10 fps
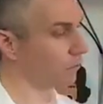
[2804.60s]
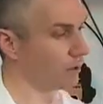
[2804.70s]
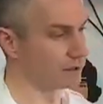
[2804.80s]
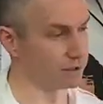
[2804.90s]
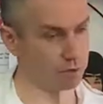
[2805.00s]

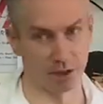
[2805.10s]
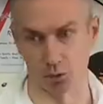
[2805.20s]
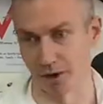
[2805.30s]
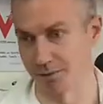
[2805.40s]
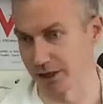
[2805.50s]
was to create a
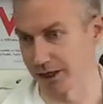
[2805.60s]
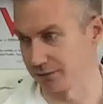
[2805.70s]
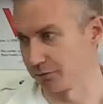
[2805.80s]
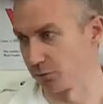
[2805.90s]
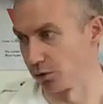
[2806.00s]
website
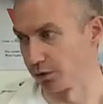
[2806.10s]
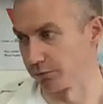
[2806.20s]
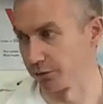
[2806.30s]
for